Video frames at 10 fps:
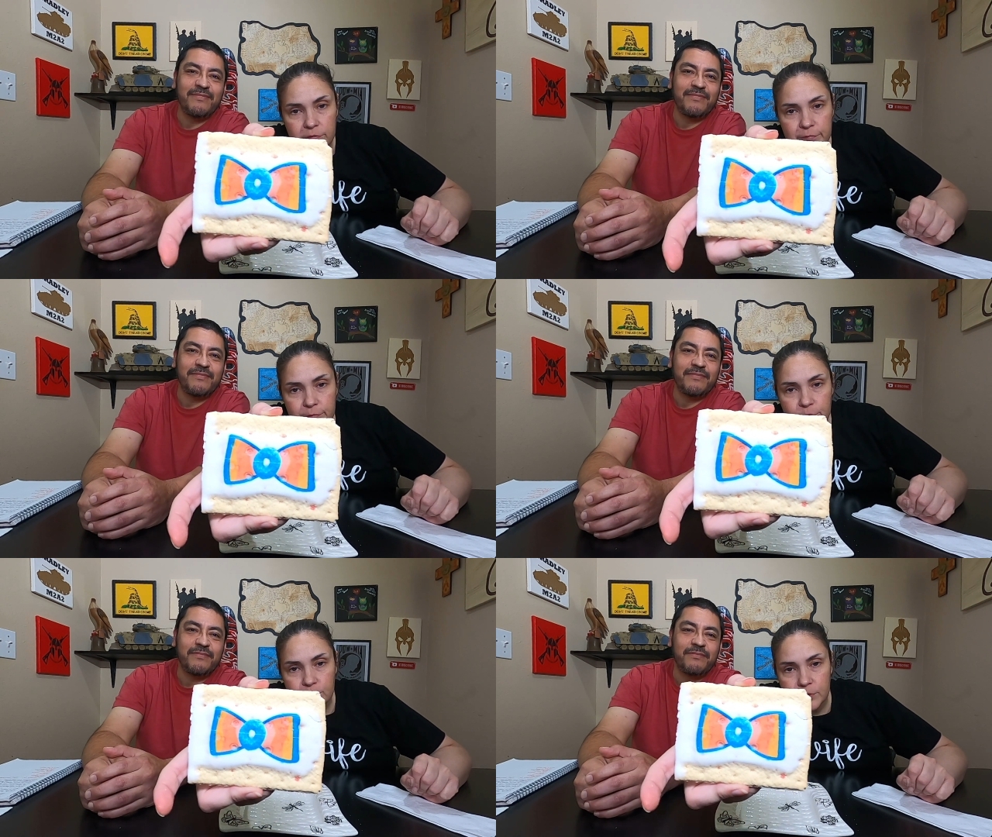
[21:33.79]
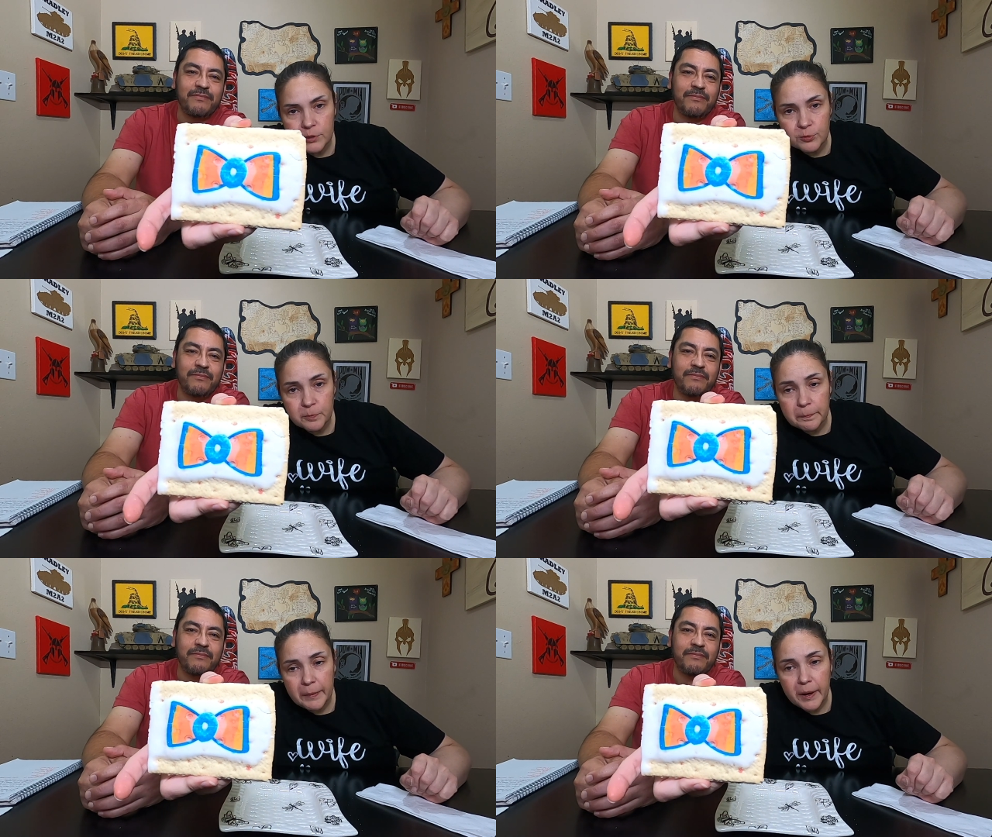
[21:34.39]
Speaker 1: Froot
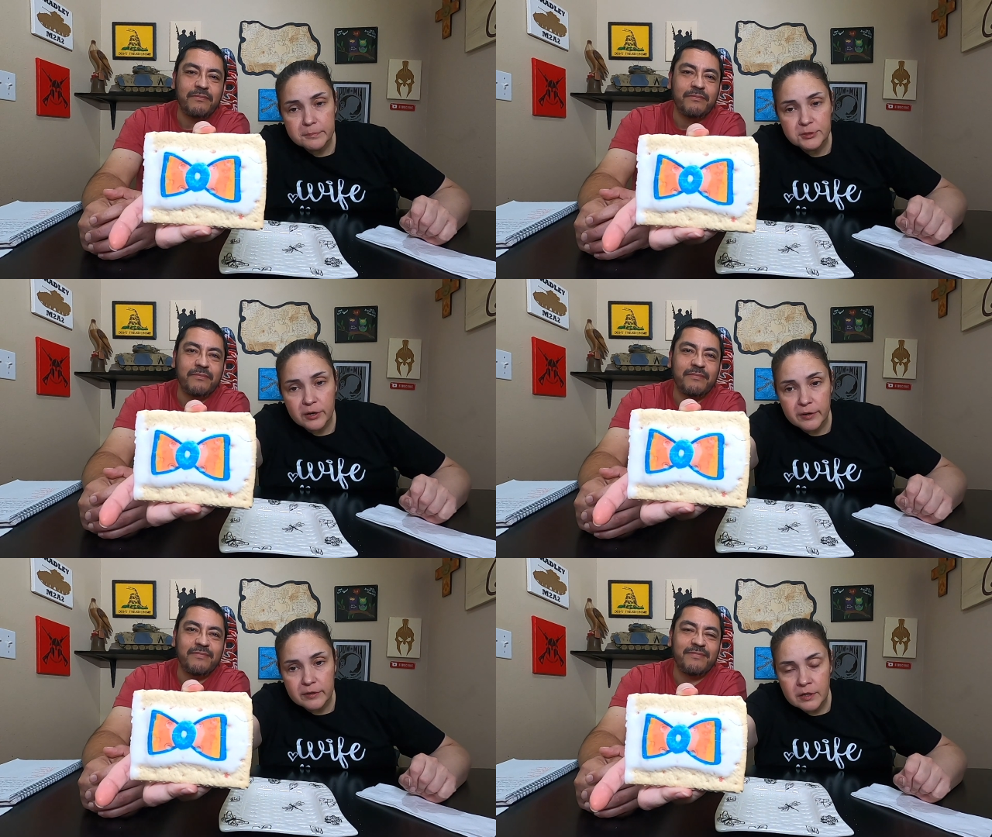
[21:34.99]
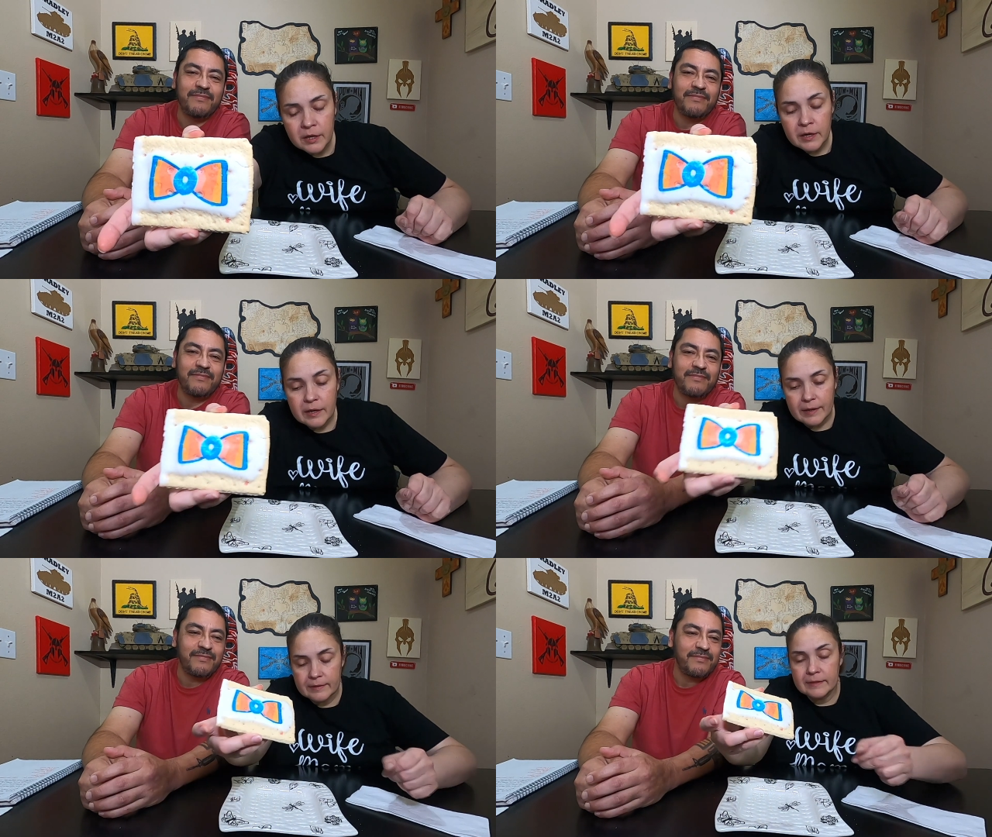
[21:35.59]
Loop Pop Tart.
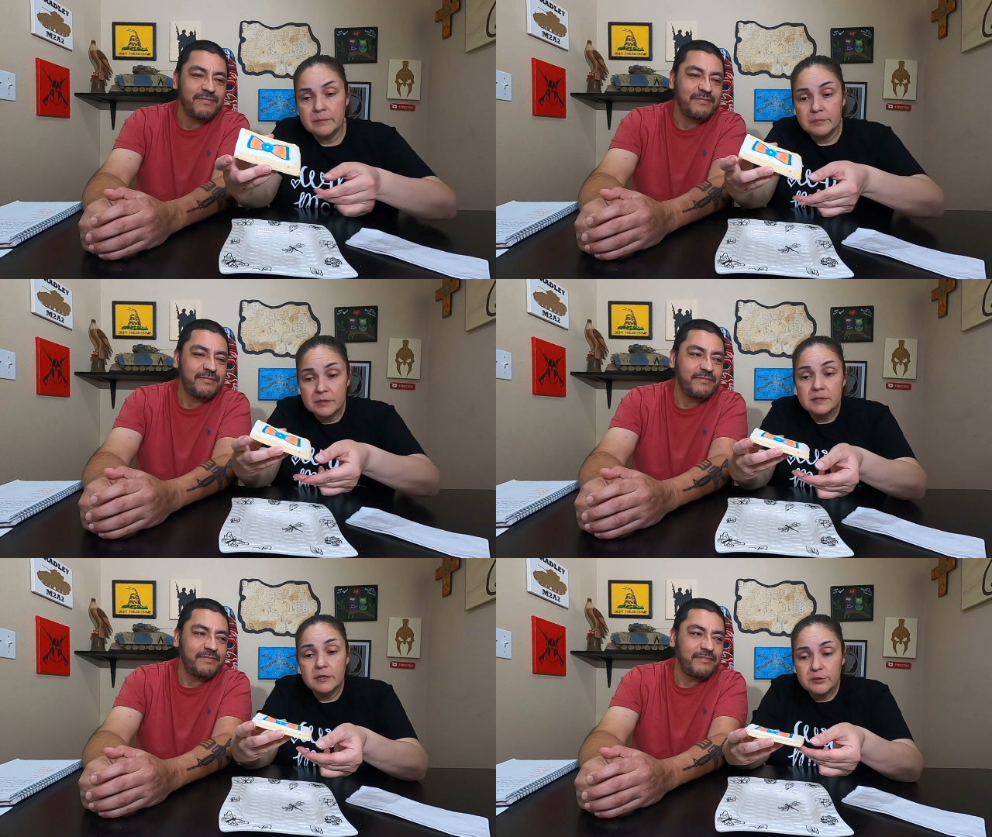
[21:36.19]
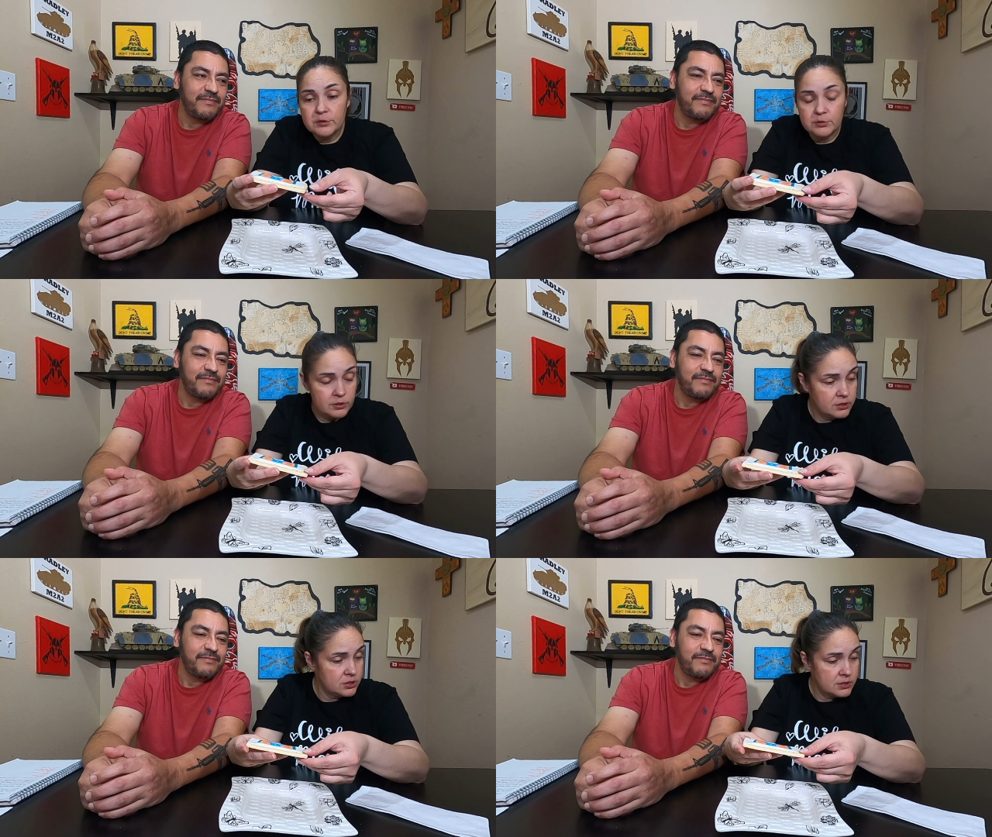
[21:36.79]
And let me tell you
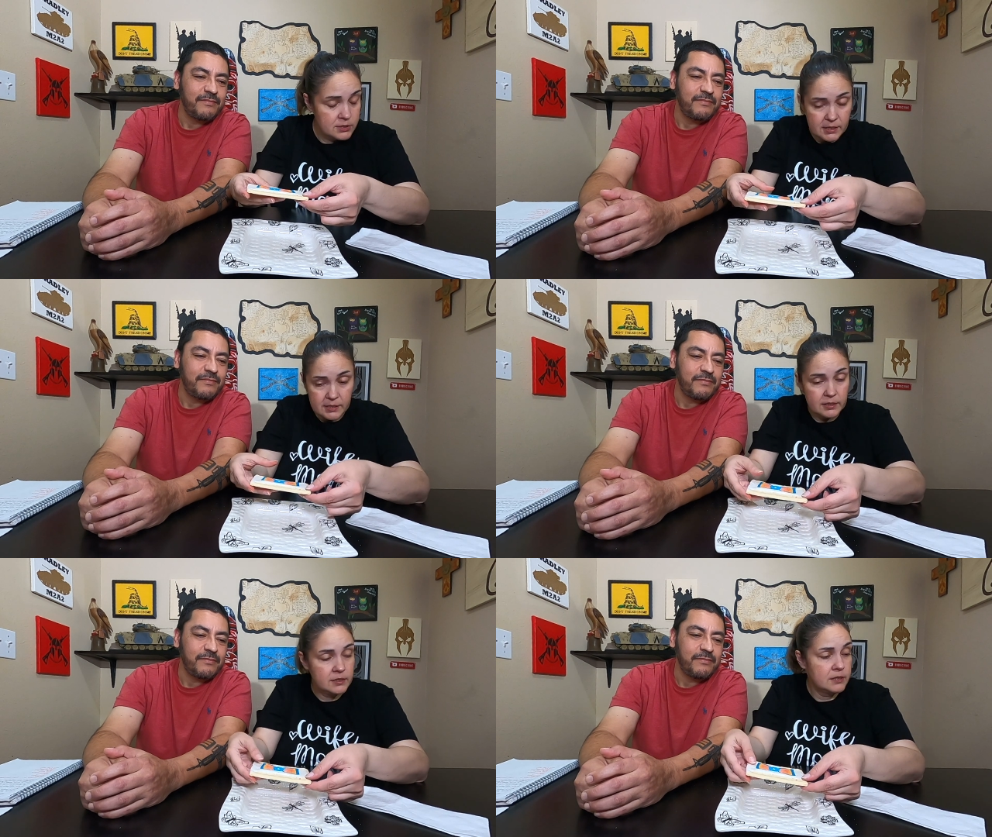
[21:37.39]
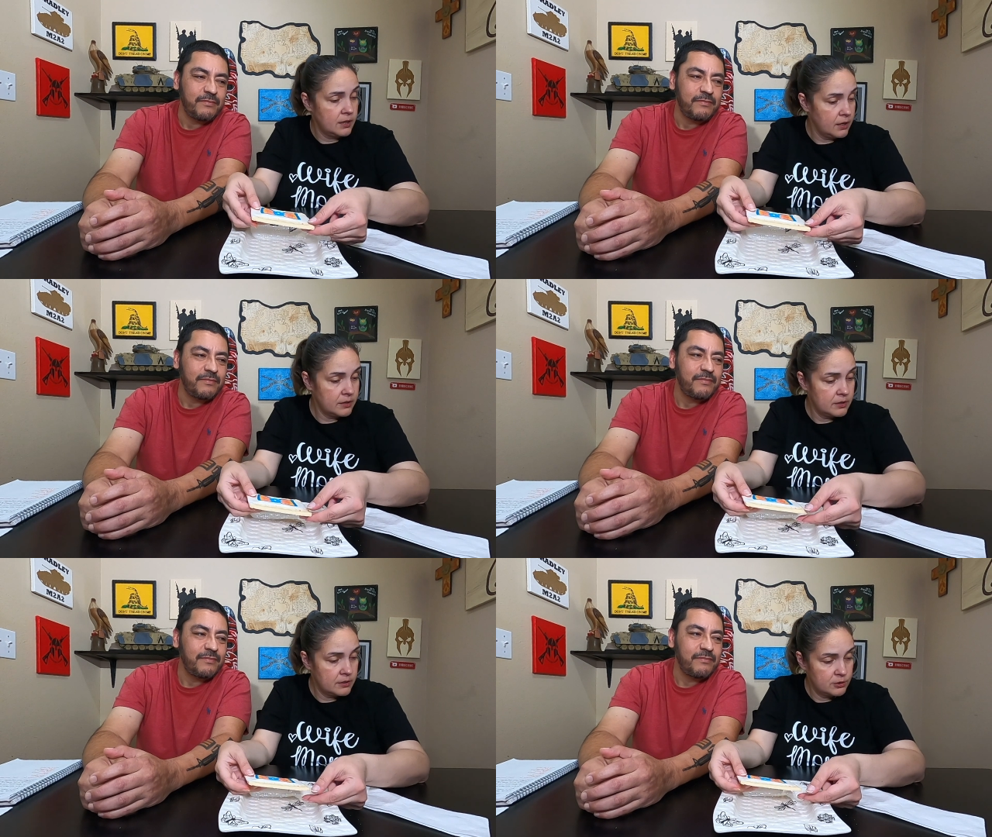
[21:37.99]
that just taking it out
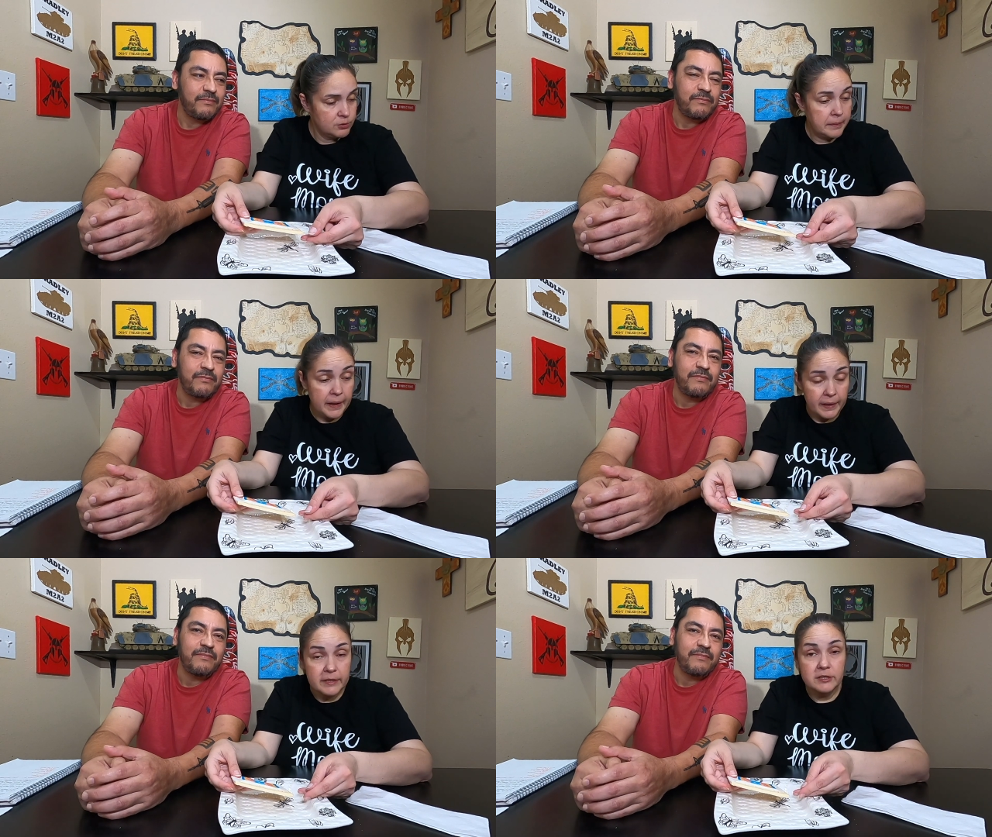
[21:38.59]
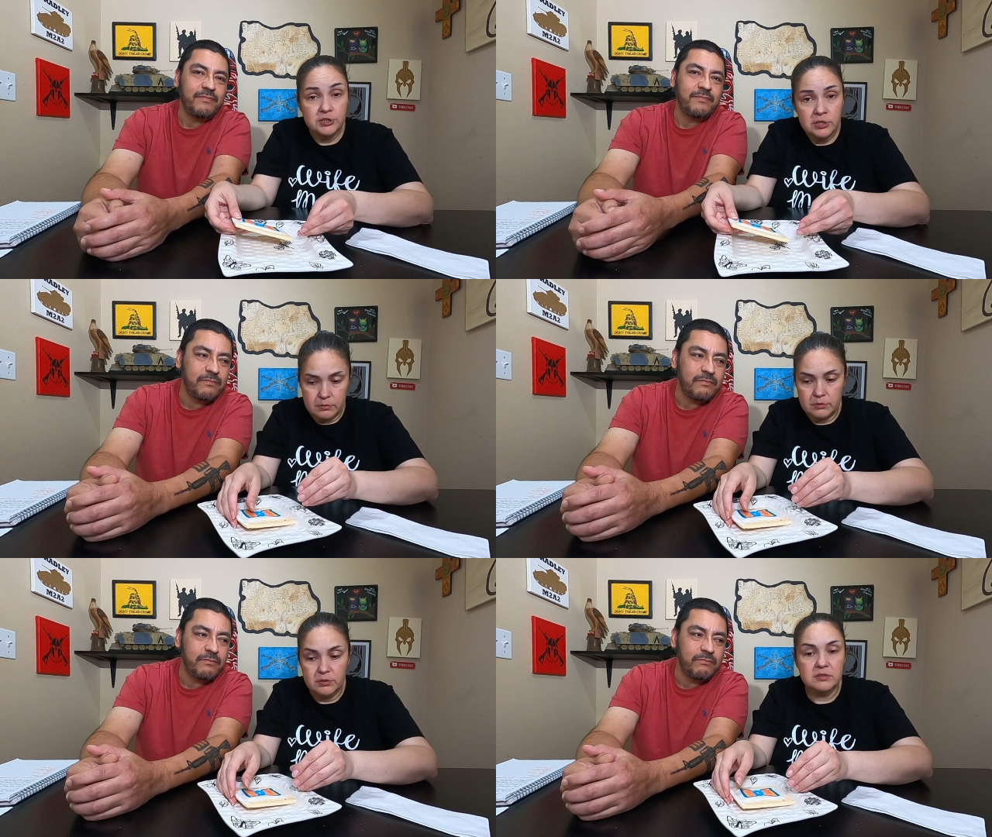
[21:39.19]
of the little package,
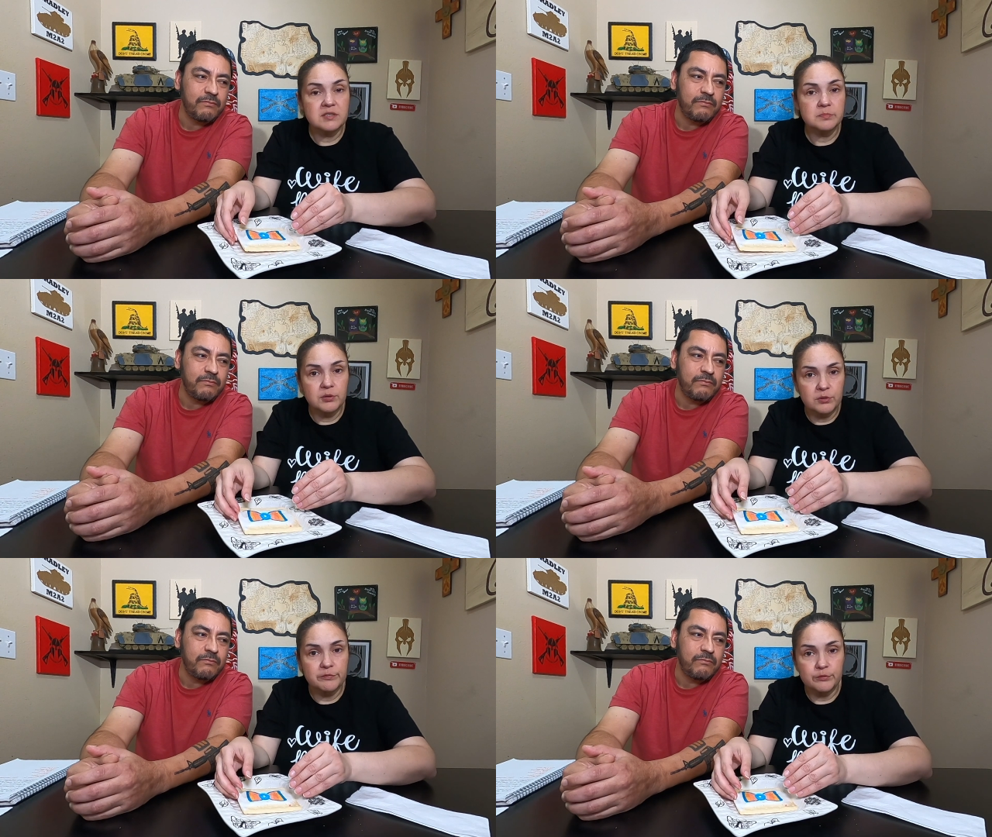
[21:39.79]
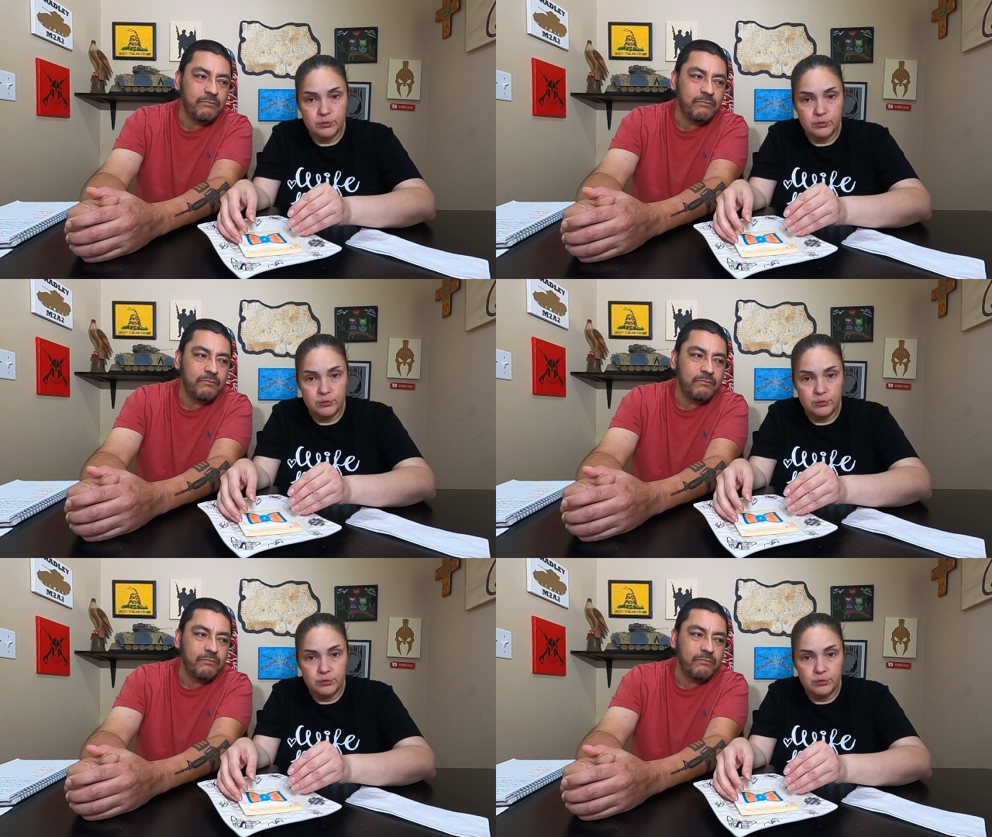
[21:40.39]
you can smell the Froot